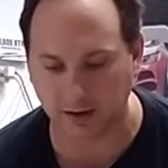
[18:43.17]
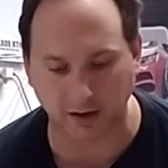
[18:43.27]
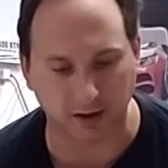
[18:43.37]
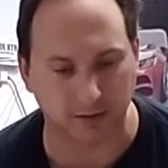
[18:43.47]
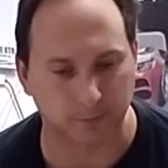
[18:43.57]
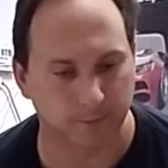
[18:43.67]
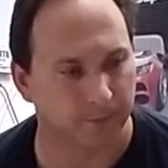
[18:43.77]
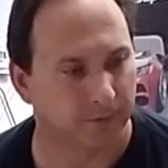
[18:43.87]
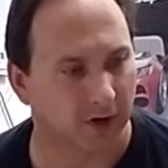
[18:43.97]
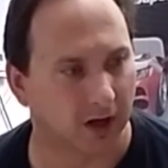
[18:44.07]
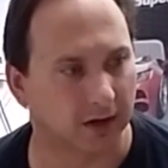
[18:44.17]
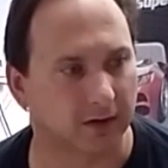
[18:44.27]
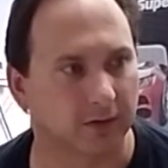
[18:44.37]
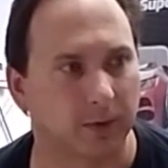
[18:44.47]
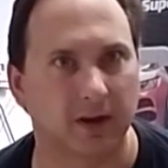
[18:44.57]
I'll let this
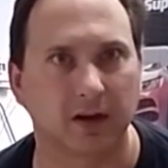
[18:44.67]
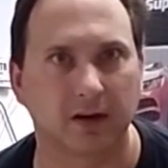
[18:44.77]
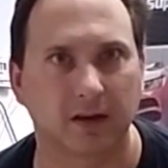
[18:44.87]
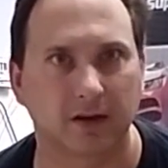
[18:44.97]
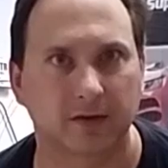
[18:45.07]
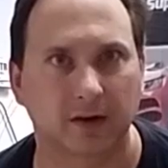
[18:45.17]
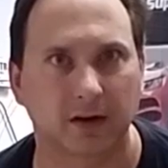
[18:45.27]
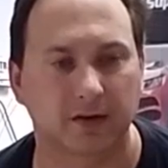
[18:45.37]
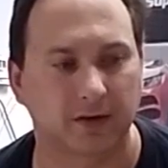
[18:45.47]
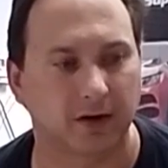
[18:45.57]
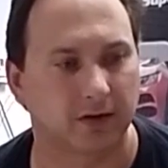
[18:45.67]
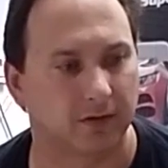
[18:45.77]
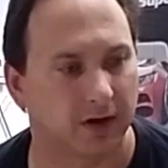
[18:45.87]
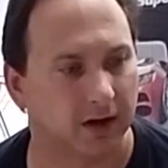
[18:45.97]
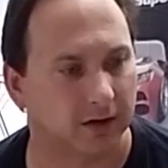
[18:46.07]
be the end of this series of
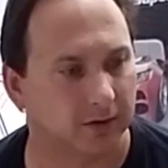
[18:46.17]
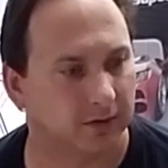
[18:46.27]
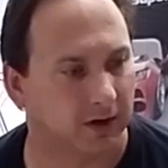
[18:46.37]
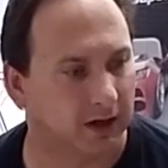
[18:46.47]
videos,